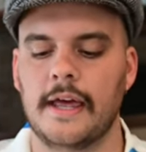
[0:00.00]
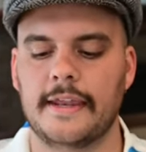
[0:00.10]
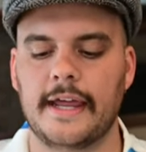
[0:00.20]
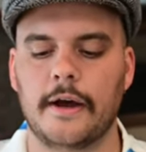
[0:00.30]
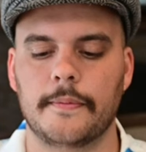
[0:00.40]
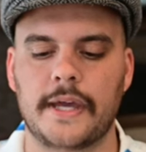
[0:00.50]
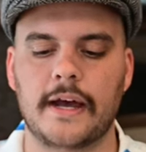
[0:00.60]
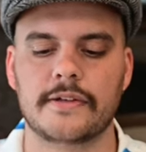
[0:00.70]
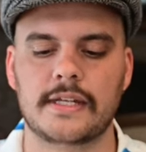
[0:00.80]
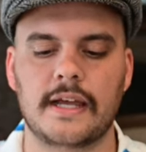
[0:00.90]
Now, the
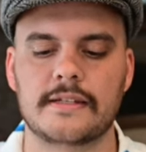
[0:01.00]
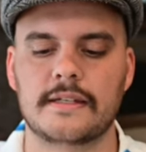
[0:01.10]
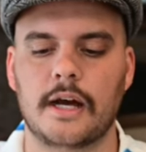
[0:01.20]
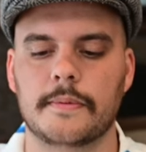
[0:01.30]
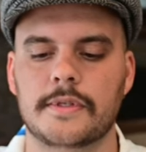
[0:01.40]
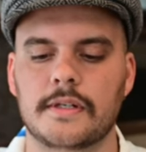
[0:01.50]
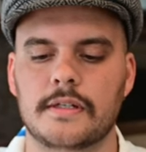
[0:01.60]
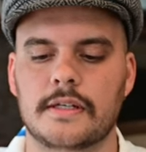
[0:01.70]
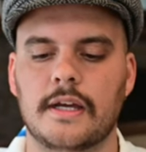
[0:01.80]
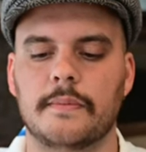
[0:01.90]
housing has the option
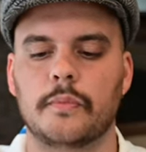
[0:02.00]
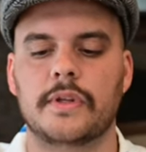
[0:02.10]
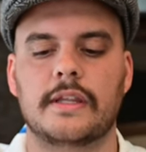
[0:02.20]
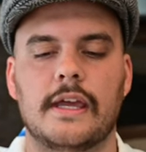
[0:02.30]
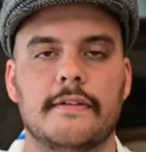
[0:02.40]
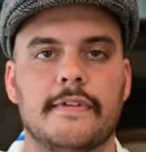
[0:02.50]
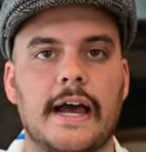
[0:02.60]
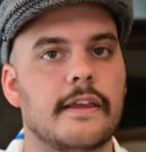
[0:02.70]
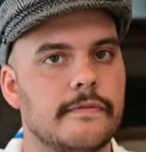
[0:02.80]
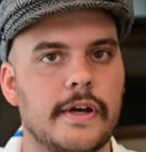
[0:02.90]
to come with a
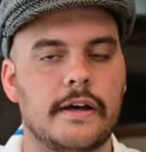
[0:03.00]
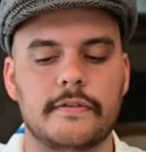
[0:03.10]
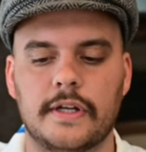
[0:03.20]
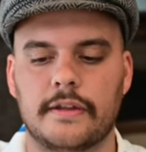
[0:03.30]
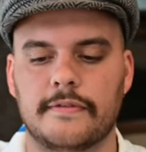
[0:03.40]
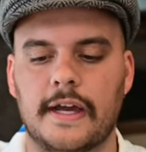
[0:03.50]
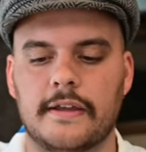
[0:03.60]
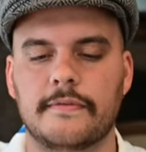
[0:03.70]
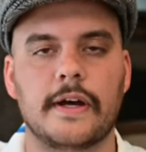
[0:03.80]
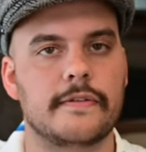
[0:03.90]
vacuum valve. Now, the
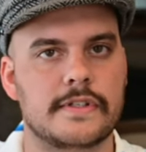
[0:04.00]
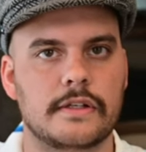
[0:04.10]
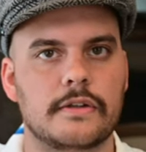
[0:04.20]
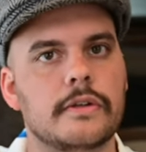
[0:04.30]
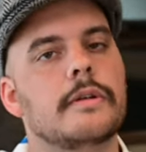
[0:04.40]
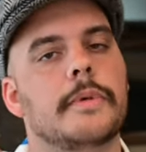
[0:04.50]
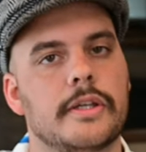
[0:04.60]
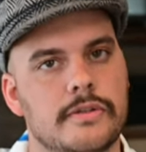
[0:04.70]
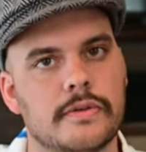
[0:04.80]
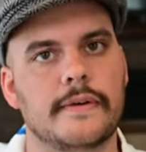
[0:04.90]
vacuum valve is included, but
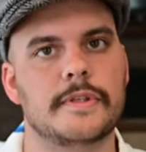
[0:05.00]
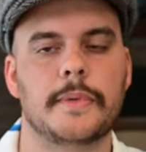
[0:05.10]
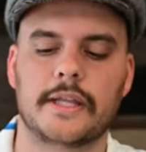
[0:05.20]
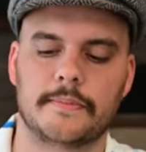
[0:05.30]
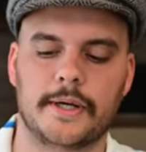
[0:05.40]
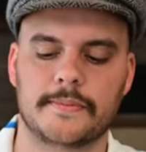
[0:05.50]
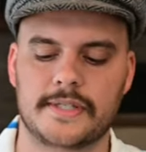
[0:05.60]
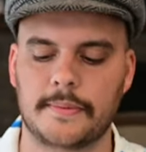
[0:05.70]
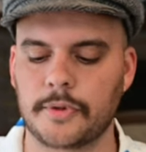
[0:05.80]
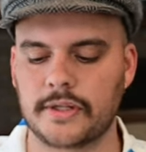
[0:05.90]
you do have to buy the pump
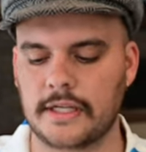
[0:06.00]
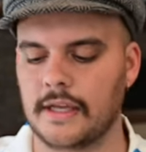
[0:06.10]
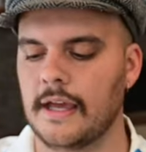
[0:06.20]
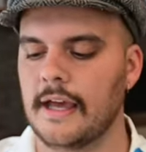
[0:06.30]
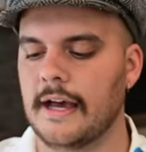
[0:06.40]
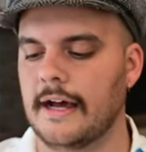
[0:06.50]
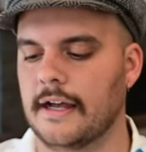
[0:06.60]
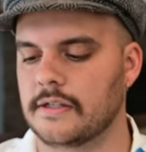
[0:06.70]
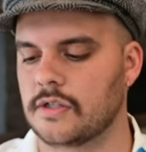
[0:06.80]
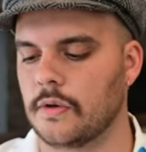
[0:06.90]
separately.
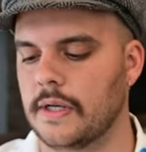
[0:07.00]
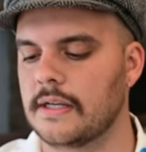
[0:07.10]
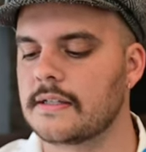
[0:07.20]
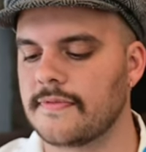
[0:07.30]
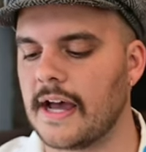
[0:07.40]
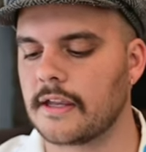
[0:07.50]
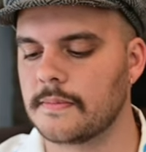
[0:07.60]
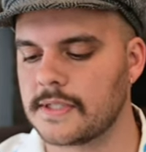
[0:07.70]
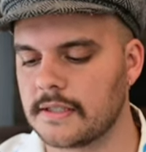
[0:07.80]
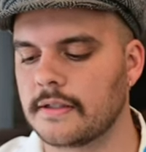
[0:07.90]
Uh, so it is
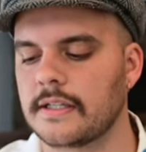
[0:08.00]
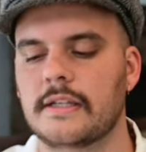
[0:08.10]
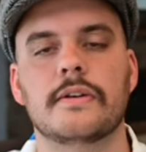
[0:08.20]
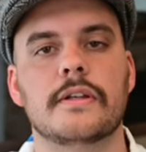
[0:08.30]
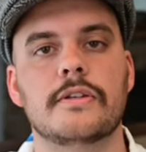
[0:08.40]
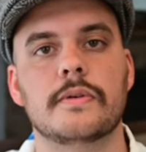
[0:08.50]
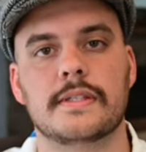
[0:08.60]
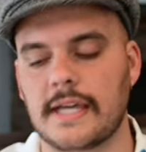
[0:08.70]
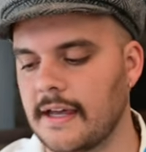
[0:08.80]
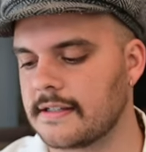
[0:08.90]
vacuum sealed, and you can do a
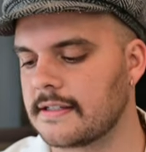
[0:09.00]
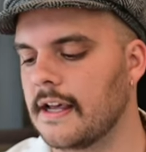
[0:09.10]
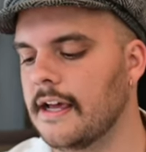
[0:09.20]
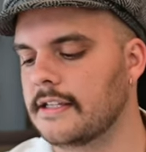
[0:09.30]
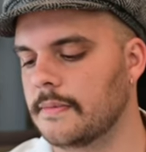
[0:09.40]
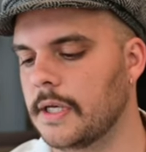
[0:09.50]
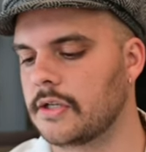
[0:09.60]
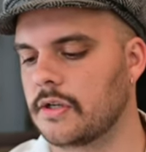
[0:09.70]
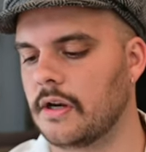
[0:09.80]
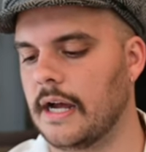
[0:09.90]
test to make
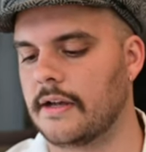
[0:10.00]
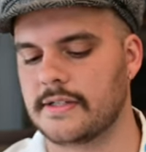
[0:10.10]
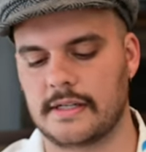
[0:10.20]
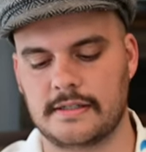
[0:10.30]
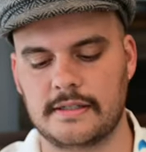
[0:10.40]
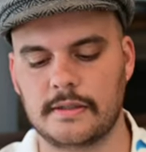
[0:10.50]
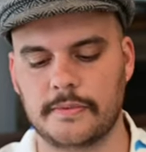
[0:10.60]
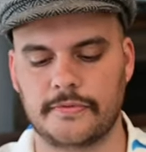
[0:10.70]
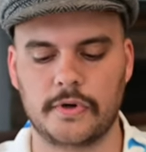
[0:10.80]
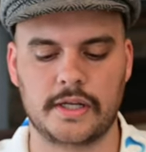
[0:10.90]
sure your housing is sealed
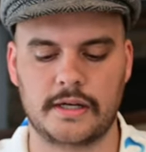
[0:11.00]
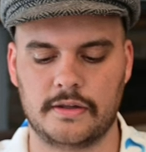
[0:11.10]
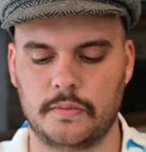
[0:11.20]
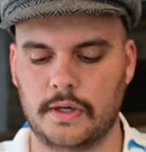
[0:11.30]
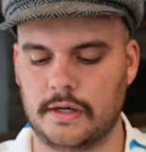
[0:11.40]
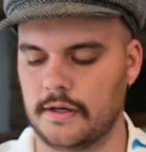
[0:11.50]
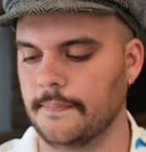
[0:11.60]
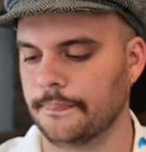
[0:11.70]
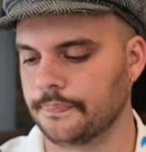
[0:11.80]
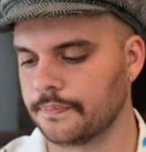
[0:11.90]
before you get in the
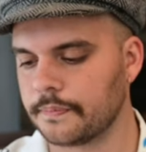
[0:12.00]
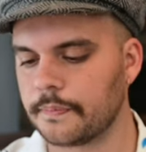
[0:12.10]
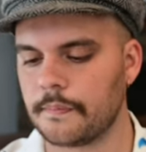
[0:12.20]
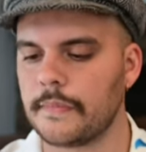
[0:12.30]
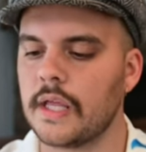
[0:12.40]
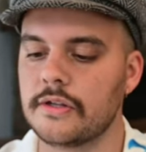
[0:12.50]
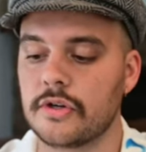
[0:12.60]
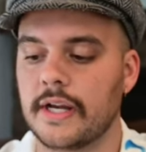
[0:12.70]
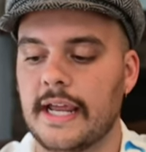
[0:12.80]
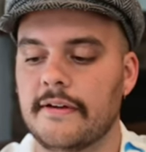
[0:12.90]
water
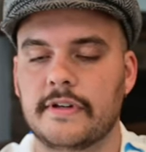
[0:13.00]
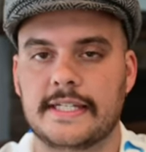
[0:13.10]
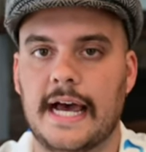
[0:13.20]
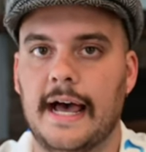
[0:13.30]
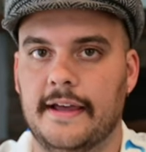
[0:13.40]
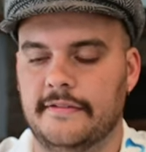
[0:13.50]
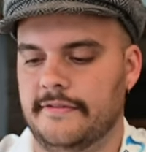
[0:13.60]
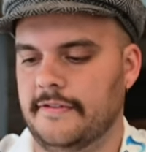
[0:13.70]
during every dive.